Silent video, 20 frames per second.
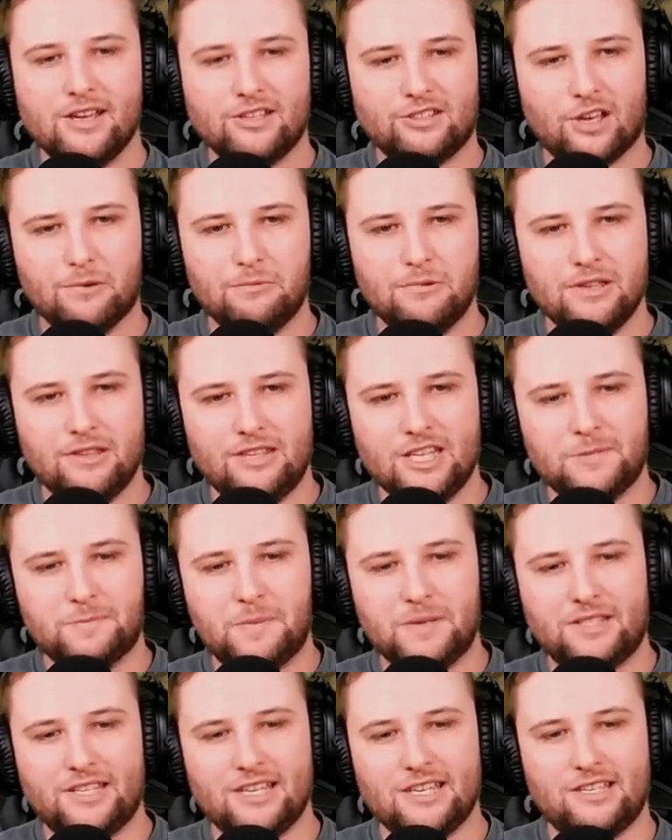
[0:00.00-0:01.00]
So with this
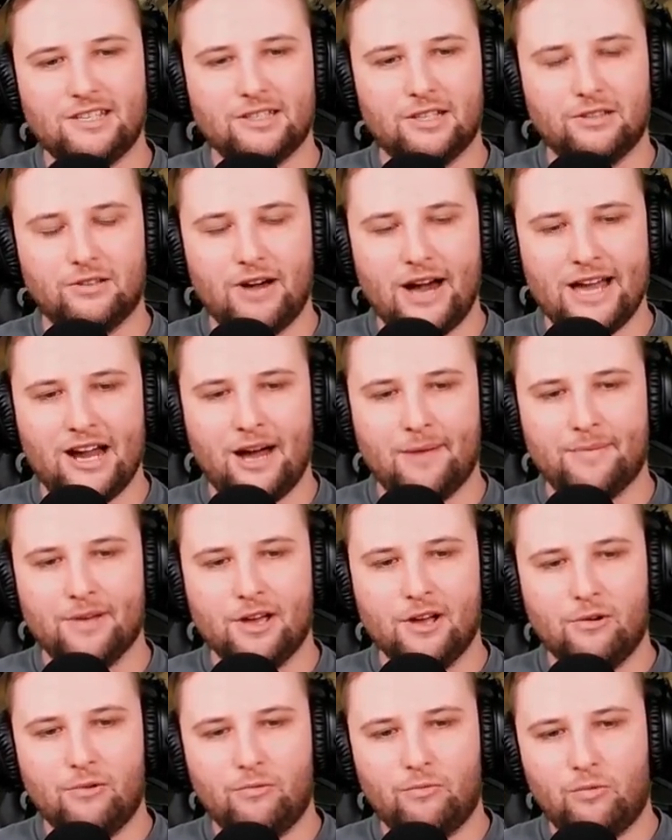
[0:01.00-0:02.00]
particular
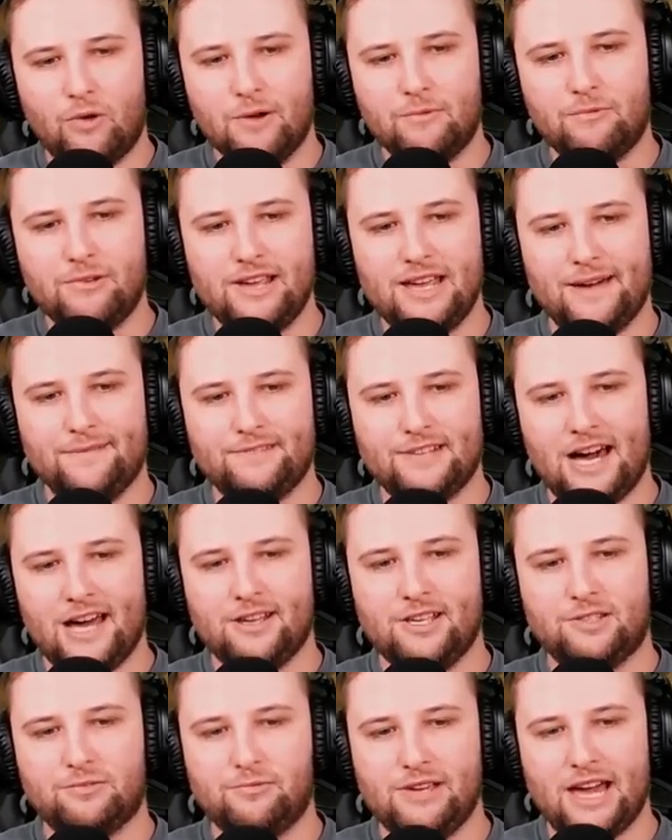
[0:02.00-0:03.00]
lineup, what we have
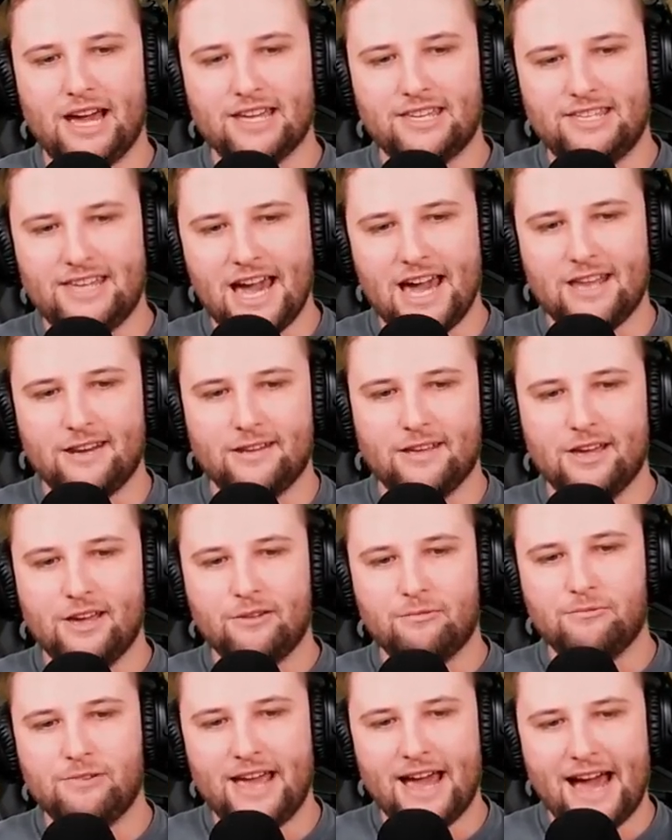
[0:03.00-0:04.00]
done is we
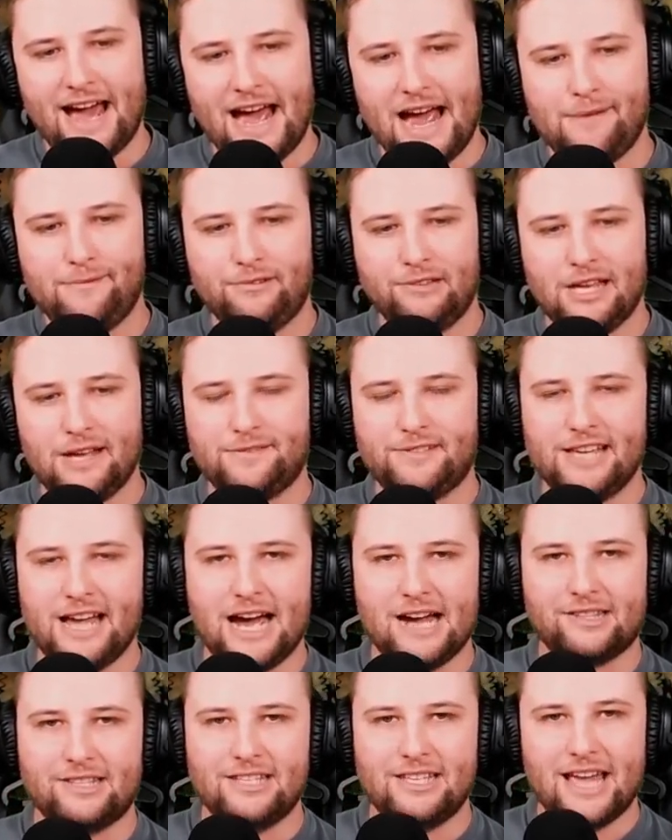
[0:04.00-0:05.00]
have left
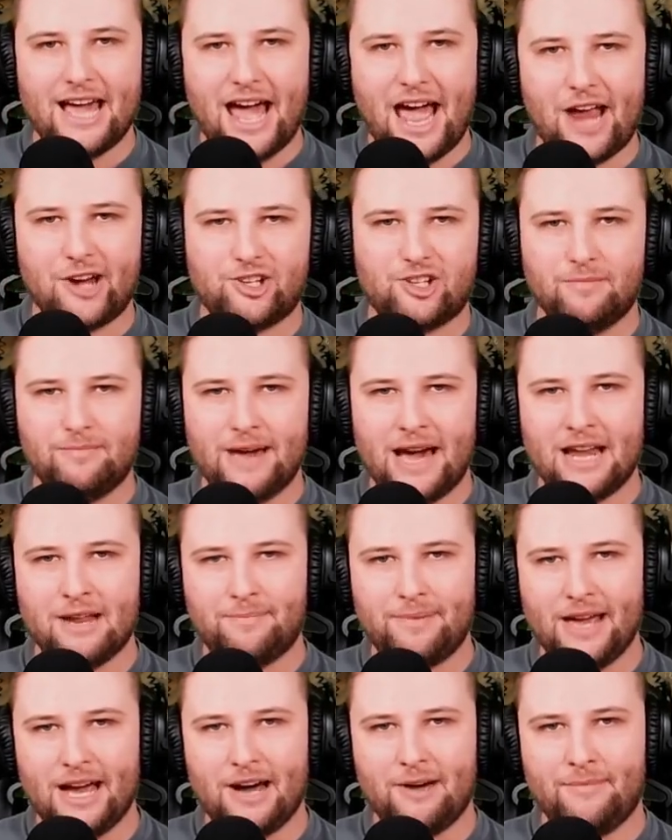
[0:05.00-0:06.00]
out the Asher Banner
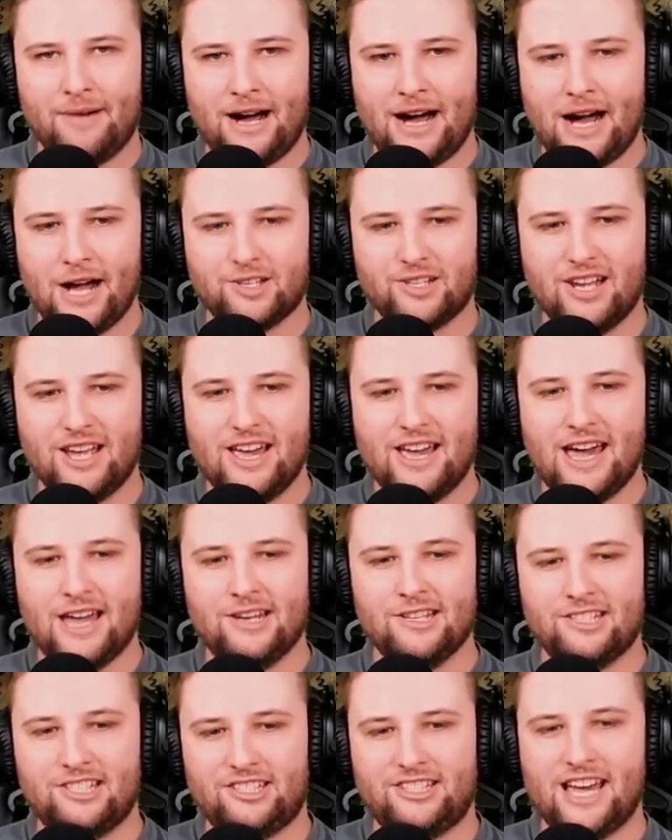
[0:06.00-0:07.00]
Power March,
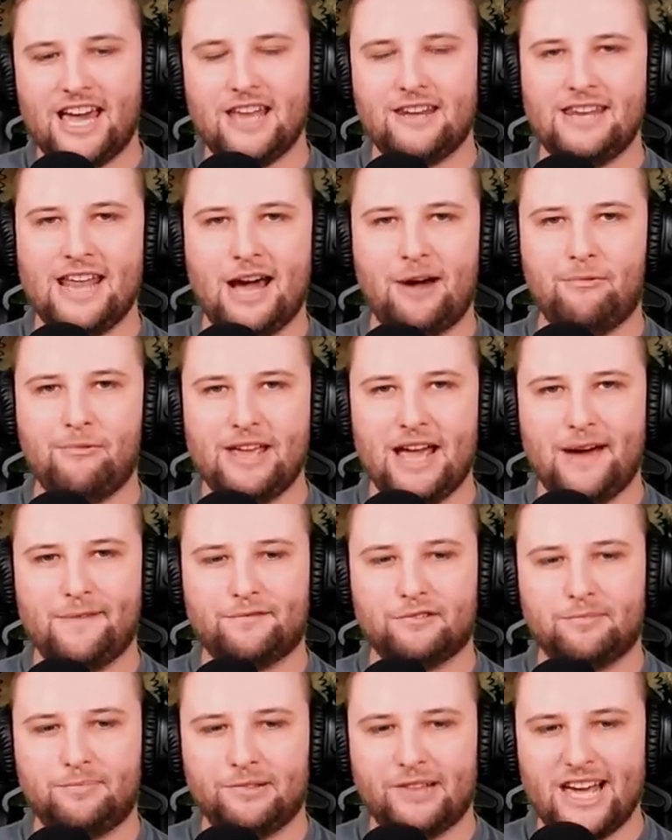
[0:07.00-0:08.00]
and instead now we
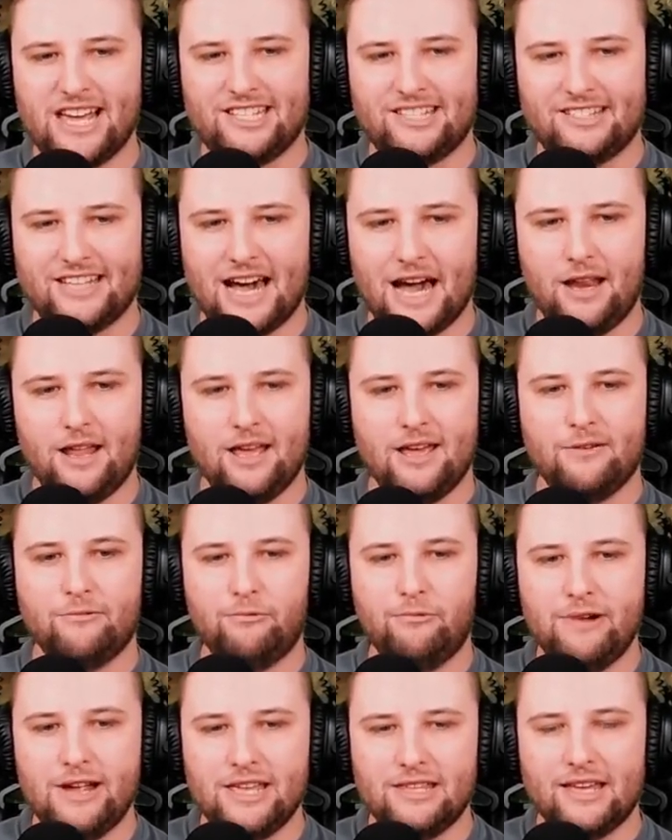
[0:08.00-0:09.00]
have replaced that
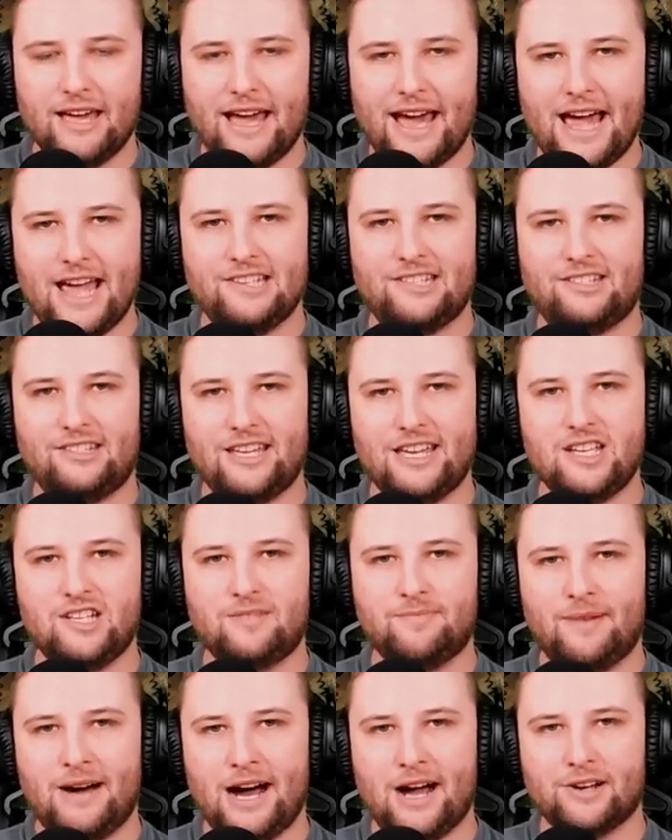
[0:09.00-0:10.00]
with a
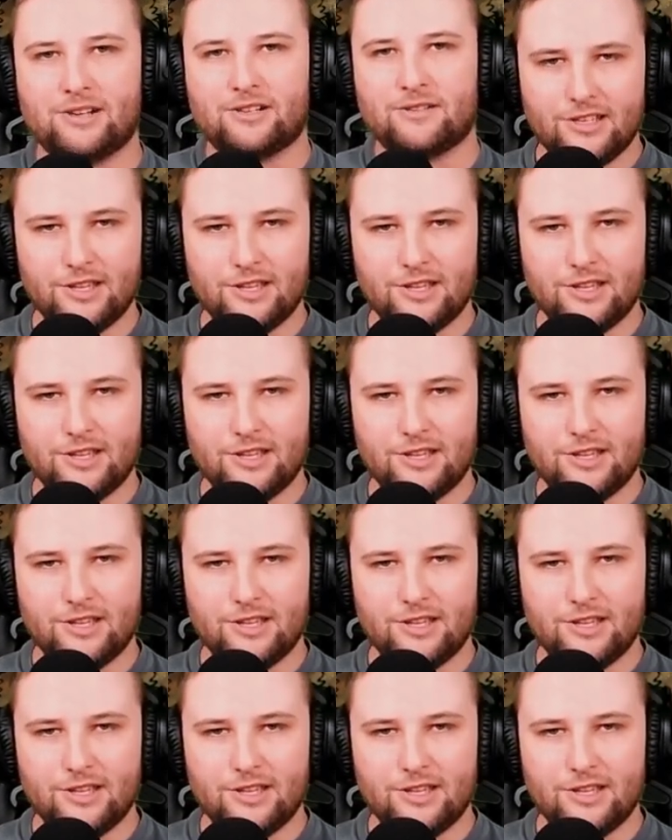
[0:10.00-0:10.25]
Siege March.